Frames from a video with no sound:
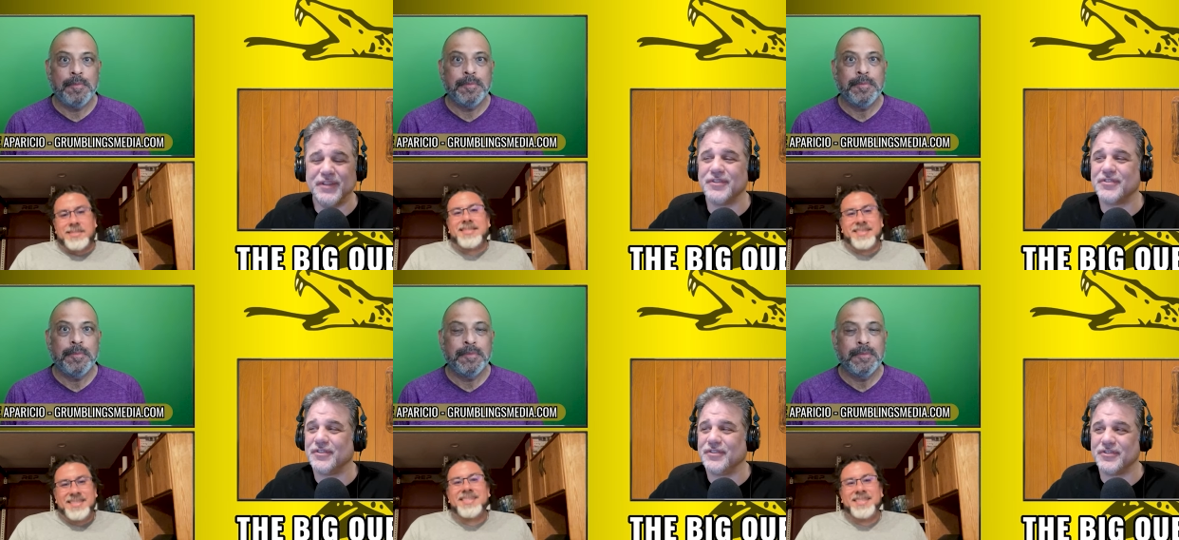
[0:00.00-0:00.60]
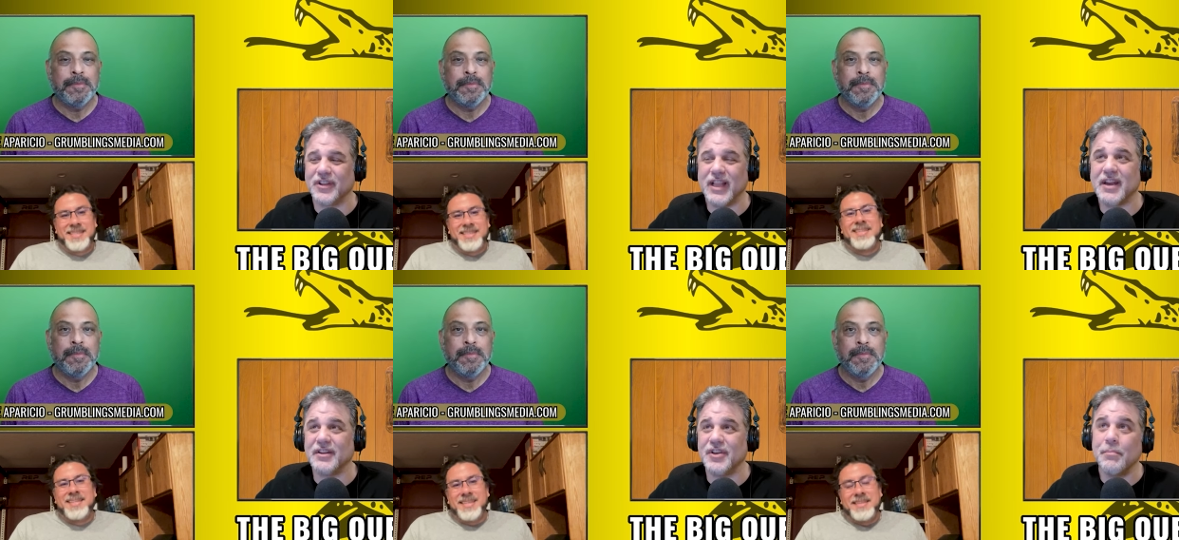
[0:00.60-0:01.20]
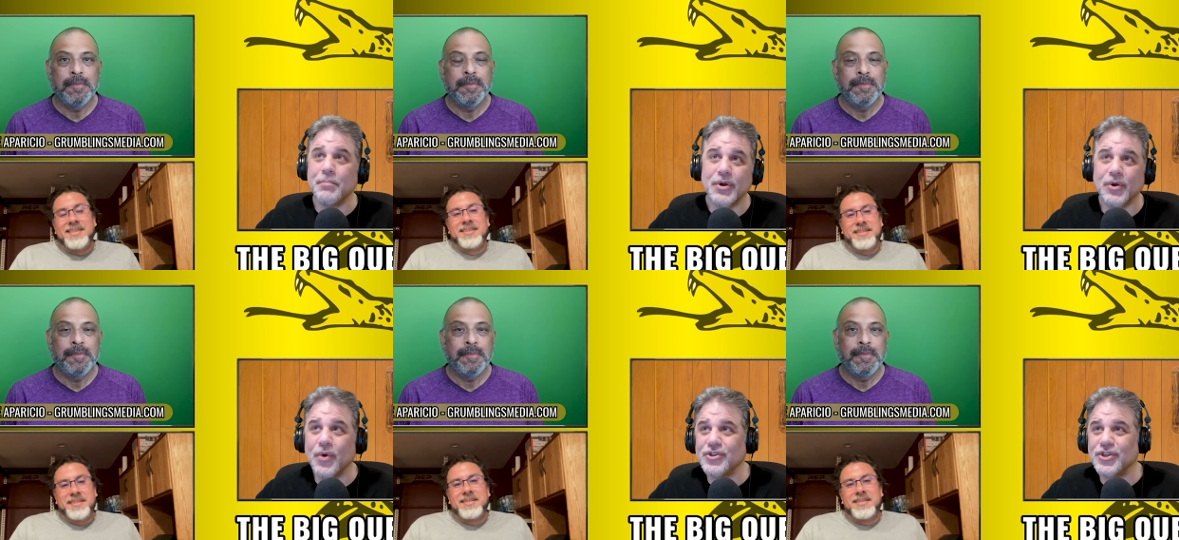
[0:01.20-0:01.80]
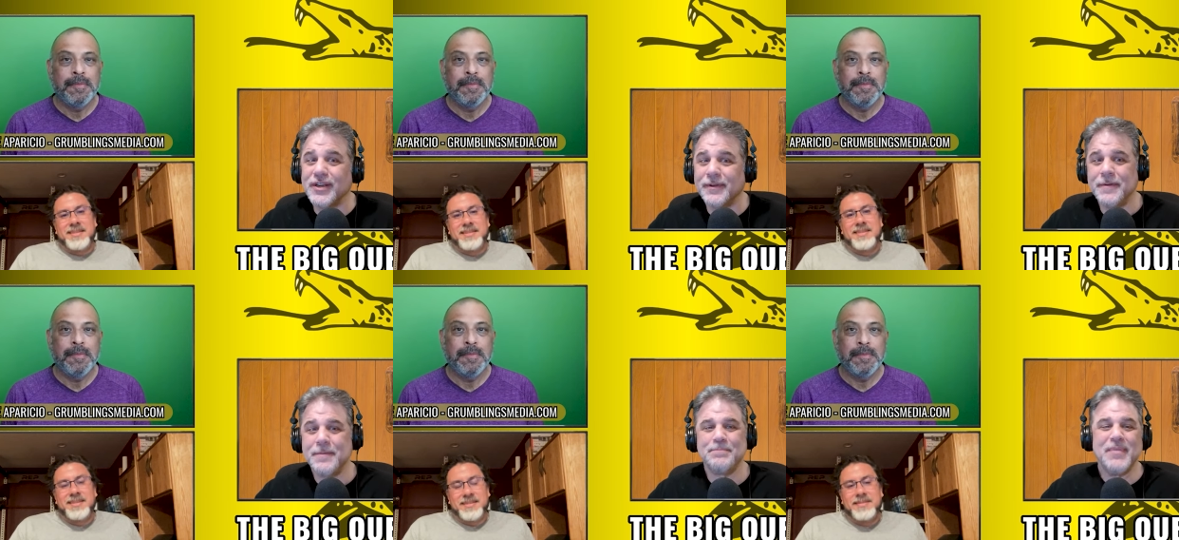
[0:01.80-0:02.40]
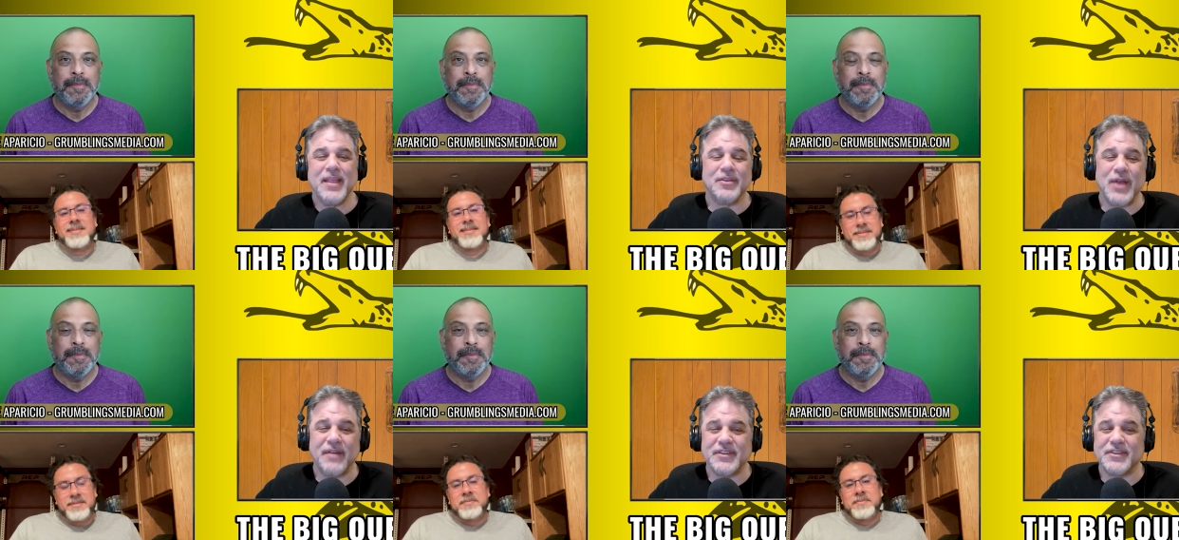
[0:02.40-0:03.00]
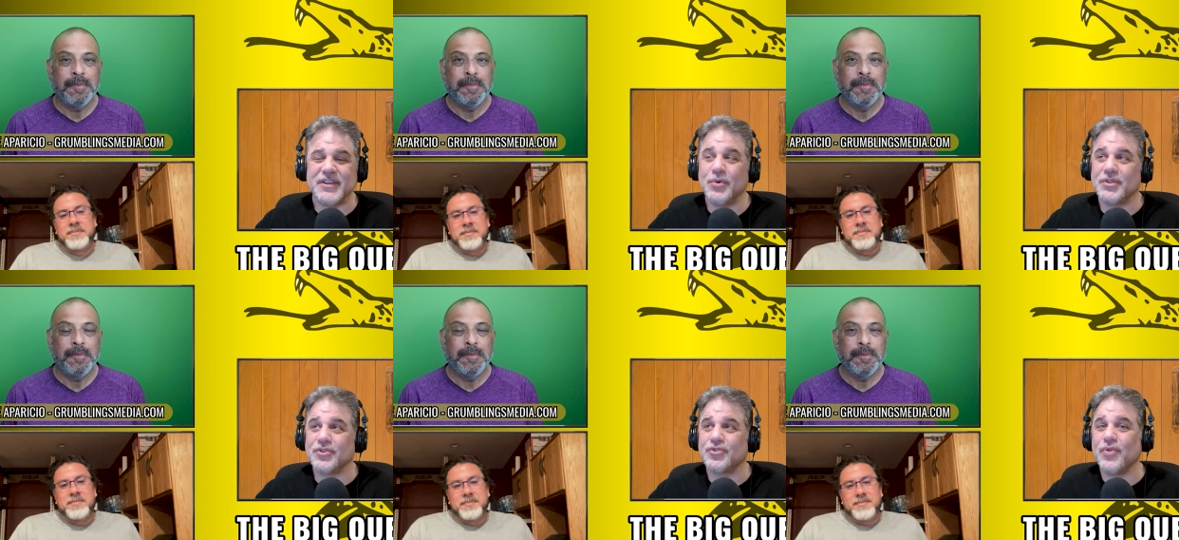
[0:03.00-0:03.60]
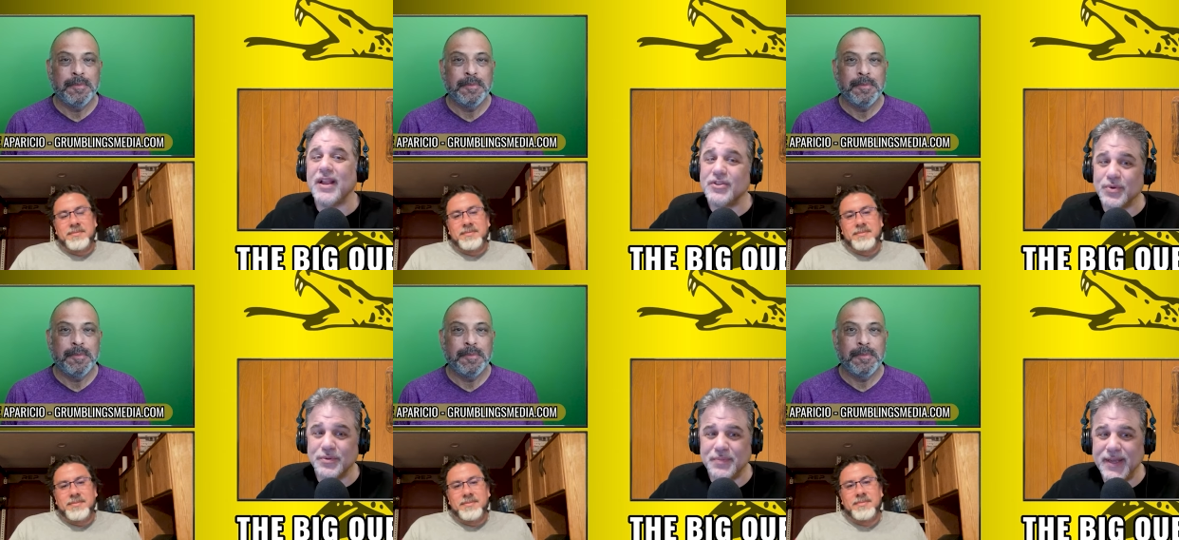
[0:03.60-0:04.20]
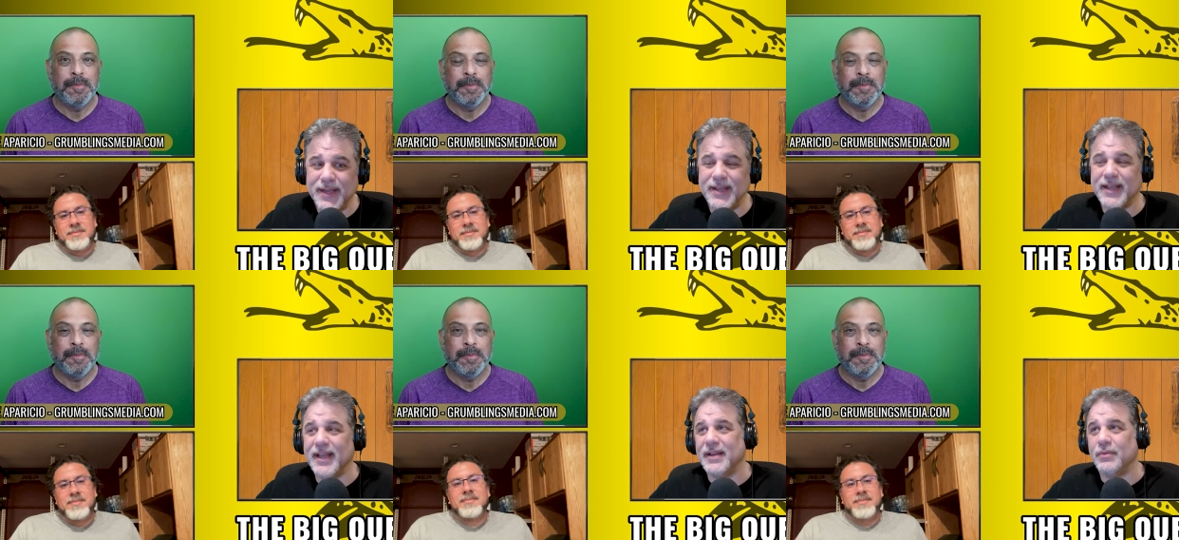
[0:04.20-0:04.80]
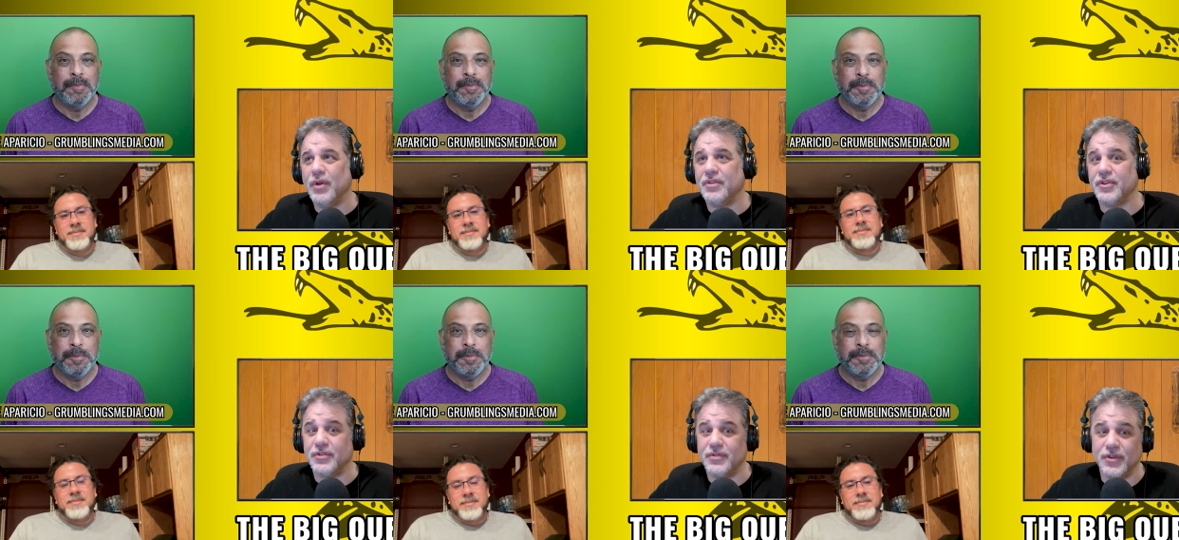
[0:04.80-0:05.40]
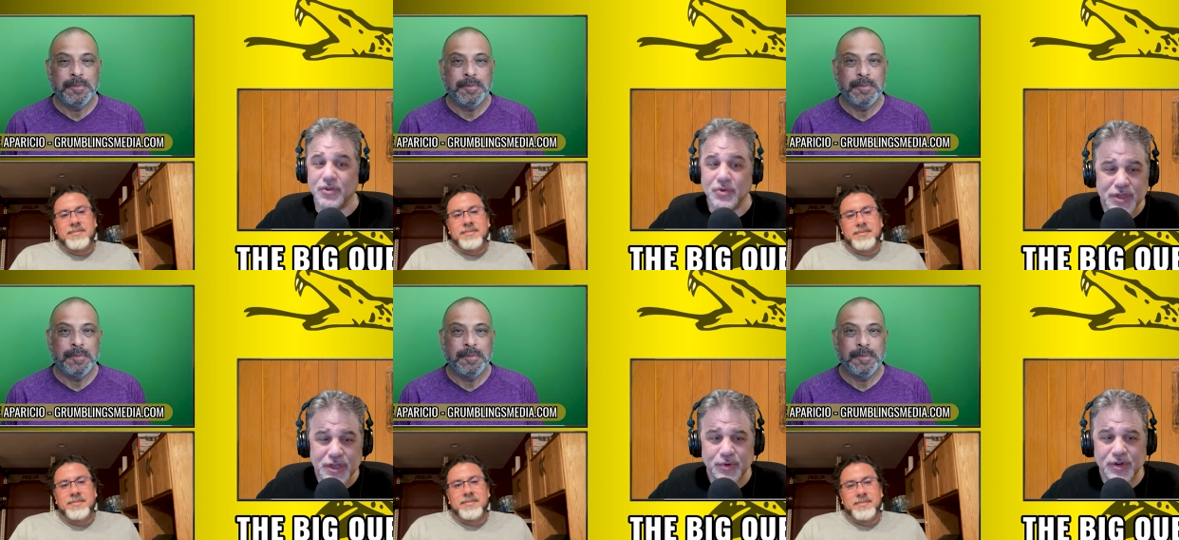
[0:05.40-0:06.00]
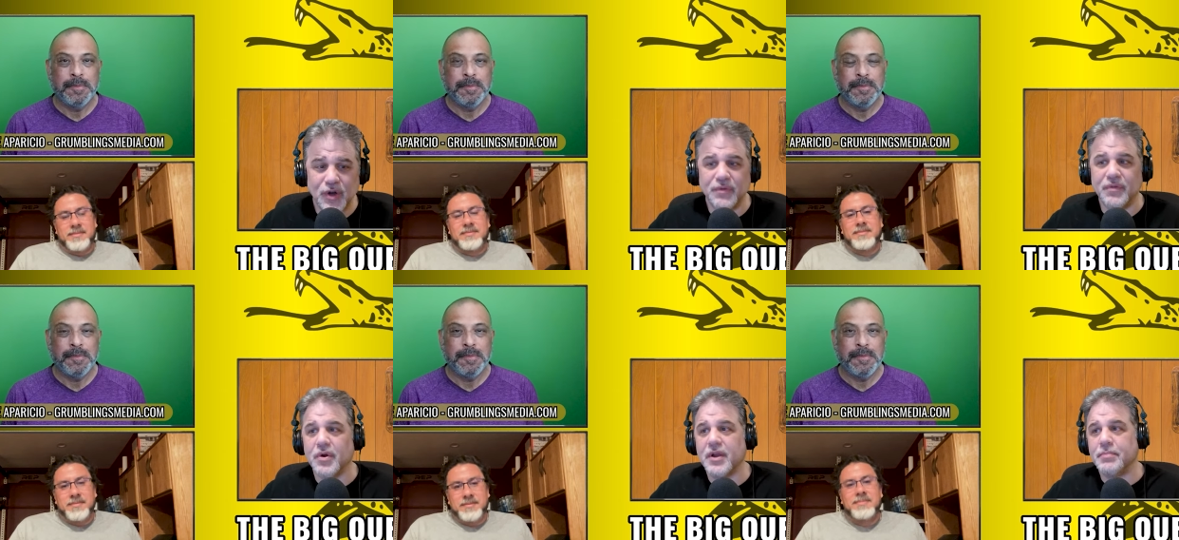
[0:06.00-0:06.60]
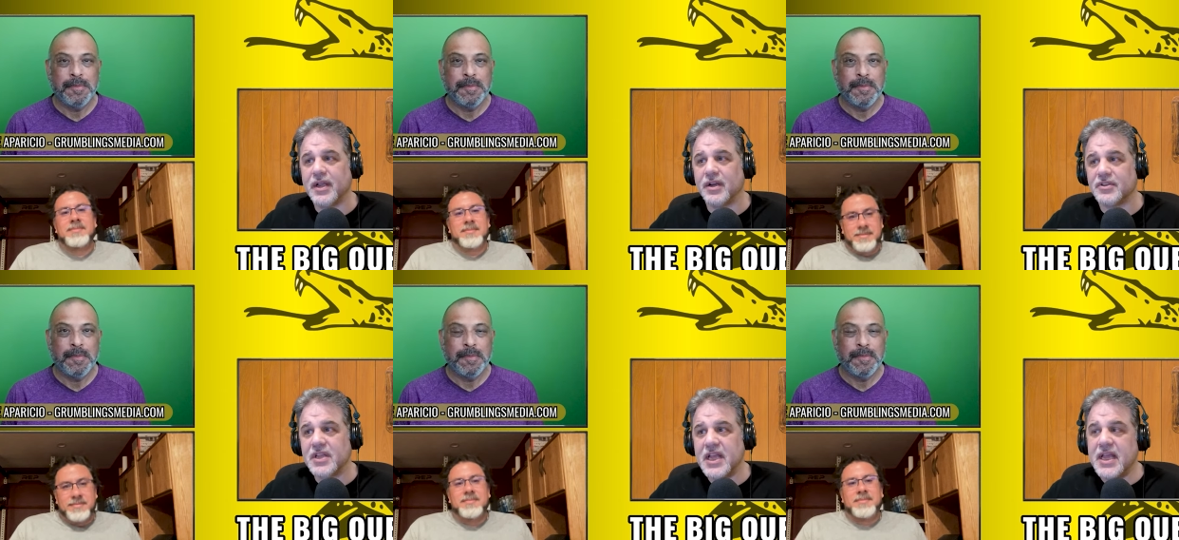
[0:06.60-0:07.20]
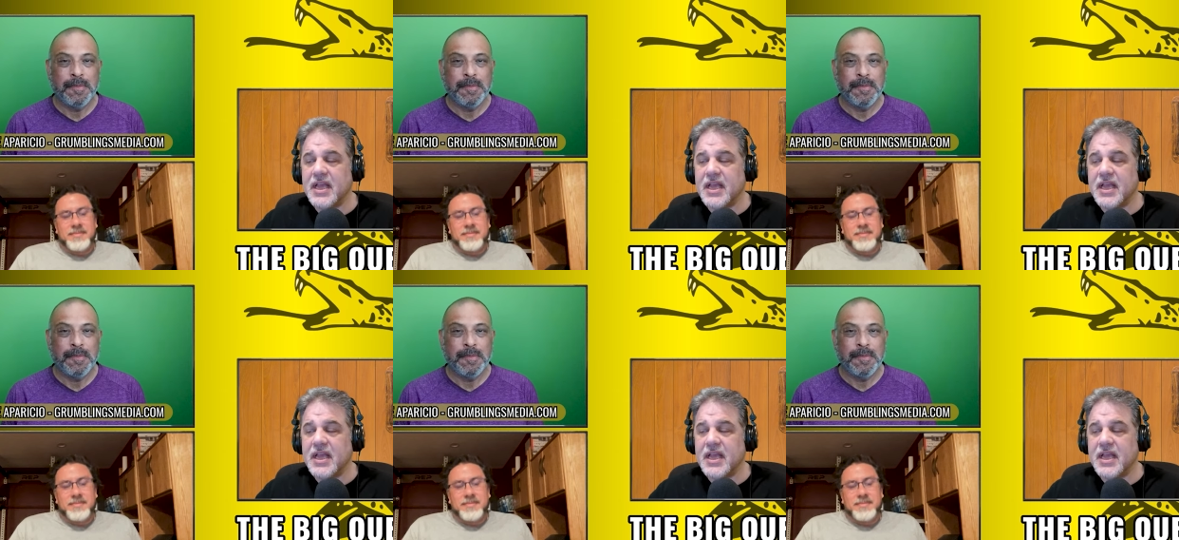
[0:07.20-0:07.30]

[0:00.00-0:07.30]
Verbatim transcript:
Speaker 1: you said there's a, there's a lot of number crunching you have to see what the trends would be and whether you, the union would go for it because